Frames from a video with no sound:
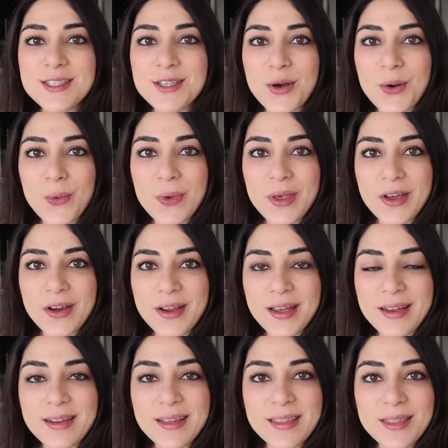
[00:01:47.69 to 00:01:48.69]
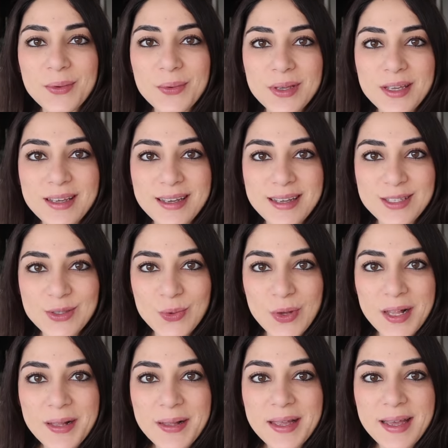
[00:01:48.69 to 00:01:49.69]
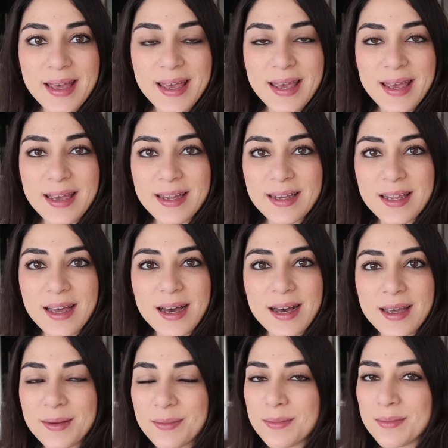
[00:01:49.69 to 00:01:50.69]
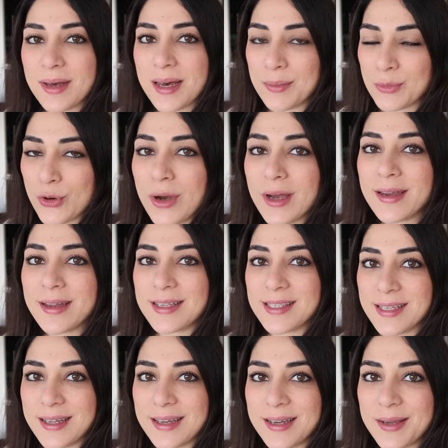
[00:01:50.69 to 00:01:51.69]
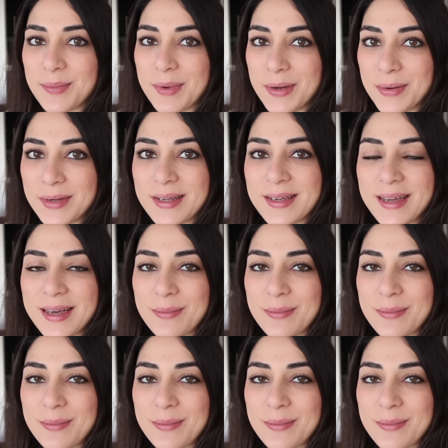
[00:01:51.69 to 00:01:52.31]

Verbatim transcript: So we are ending the week as well, and I'm I'm quite excited about it.